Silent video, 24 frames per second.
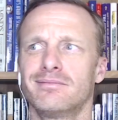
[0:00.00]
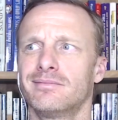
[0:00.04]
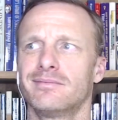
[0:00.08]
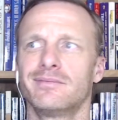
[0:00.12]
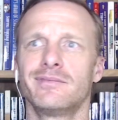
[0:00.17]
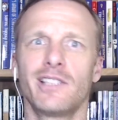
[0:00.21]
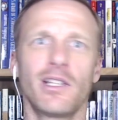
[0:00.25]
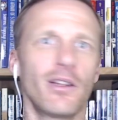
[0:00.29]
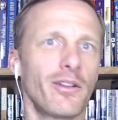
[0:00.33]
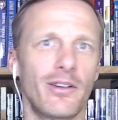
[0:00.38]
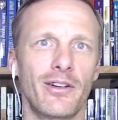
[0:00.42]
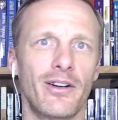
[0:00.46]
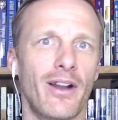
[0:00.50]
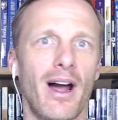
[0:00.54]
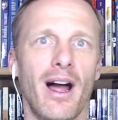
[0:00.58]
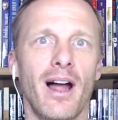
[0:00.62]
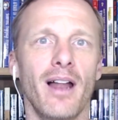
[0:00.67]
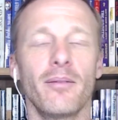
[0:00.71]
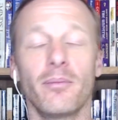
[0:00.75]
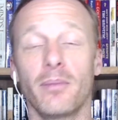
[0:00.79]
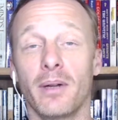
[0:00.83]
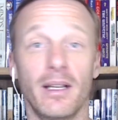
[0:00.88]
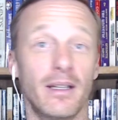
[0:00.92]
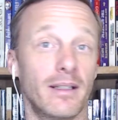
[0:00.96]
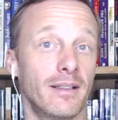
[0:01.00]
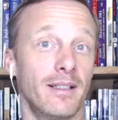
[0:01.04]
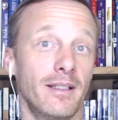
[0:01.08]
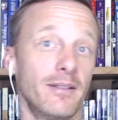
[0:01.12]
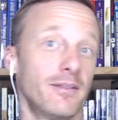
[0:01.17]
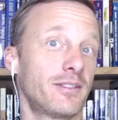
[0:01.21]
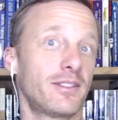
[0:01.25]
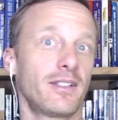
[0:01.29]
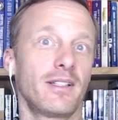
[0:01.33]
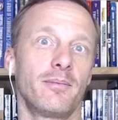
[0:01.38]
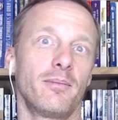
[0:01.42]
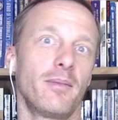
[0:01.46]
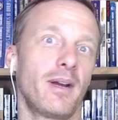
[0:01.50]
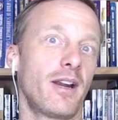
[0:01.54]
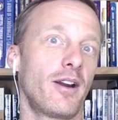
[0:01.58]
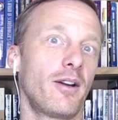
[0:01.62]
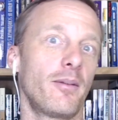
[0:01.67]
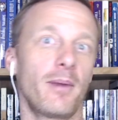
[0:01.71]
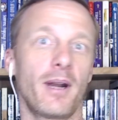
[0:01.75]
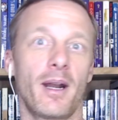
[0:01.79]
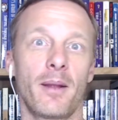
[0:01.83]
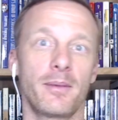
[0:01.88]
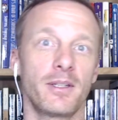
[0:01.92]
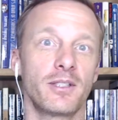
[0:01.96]
no, they're not, but it might
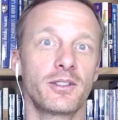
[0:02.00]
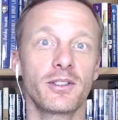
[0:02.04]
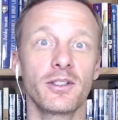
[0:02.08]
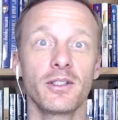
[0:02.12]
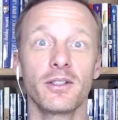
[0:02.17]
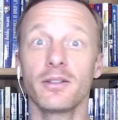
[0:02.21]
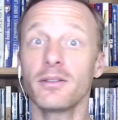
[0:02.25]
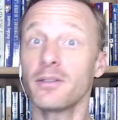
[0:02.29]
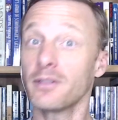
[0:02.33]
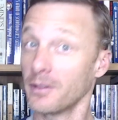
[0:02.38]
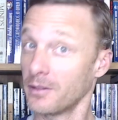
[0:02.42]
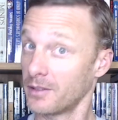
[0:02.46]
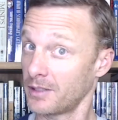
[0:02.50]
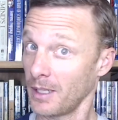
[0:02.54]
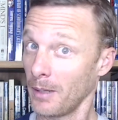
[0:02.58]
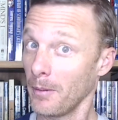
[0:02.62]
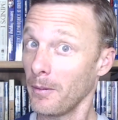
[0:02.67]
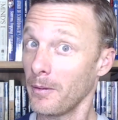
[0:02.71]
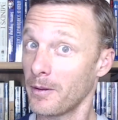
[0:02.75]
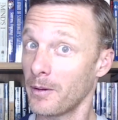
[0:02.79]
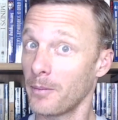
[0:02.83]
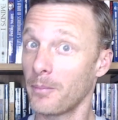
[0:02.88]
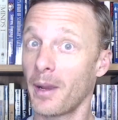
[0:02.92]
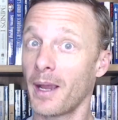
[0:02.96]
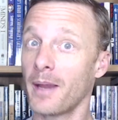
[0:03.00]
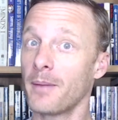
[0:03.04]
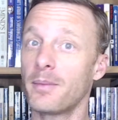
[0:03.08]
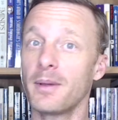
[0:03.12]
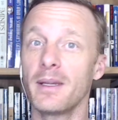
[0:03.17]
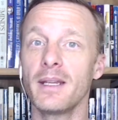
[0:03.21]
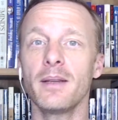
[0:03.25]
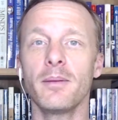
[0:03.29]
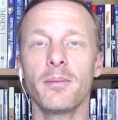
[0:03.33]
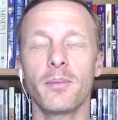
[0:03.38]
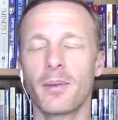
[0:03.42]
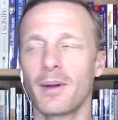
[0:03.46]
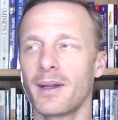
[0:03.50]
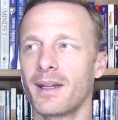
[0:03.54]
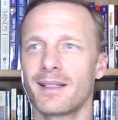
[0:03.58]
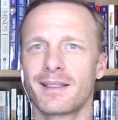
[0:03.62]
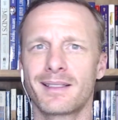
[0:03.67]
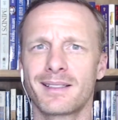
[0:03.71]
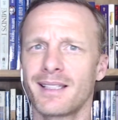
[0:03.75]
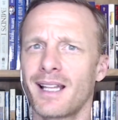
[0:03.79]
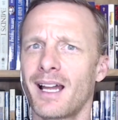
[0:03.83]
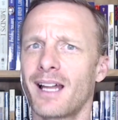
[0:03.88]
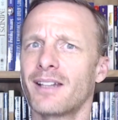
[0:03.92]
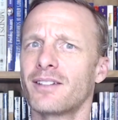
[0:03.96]
or may not be true. Some of them might be, but
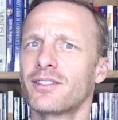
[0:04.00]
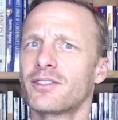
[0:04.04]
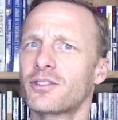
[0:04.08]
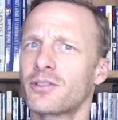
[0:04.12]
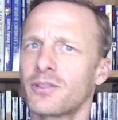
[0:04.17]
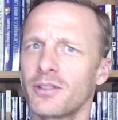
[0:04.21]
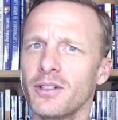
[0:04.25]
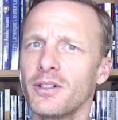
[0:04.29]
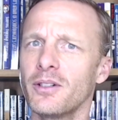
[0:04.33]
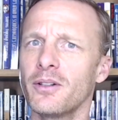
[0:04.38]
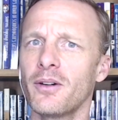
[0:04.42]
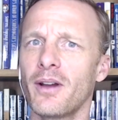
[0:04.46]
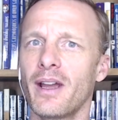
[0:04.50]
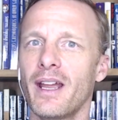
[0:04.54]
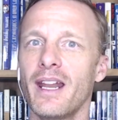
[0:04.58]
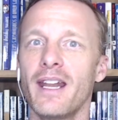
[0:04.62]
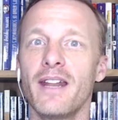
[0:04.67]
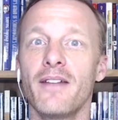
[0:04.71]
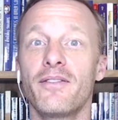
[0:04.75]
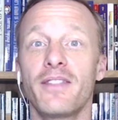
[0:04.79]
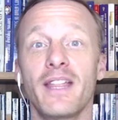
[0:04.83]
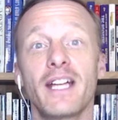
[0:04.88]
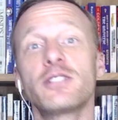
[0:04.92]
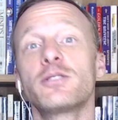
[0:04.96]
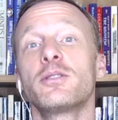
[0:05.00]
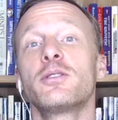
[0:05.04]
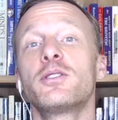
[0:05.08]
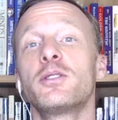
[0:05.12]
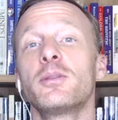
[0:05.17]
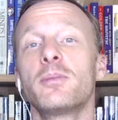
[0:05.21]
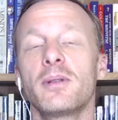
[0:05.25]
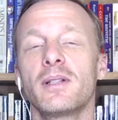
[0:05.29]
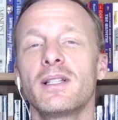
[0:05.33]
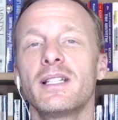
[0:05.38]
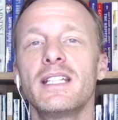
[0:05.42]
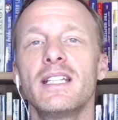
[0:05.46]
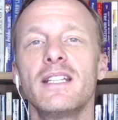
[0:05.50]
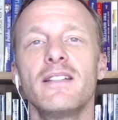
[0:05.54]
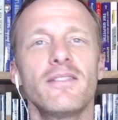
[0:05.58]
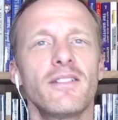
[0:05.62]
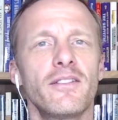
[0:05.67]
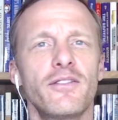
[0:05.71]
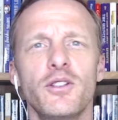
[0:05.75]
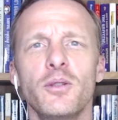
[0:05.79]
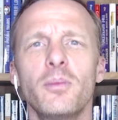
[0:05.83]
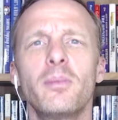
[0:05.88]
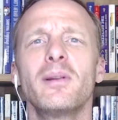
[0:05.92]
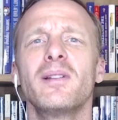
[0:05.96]
it's not true. And if that's what you believe,
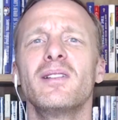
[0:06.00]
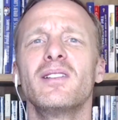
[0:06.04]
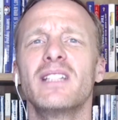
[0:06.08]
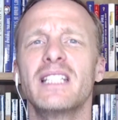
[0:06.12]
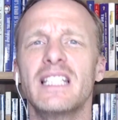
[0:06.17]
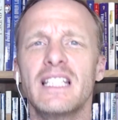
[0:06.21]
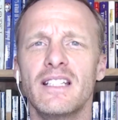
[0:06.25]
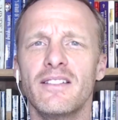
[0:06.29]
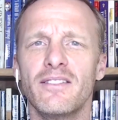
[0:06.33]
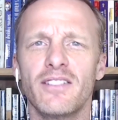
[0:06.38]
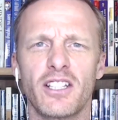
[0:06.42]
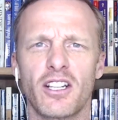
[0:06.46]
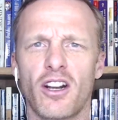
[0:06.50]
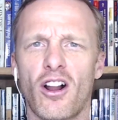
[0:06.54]
if you believe that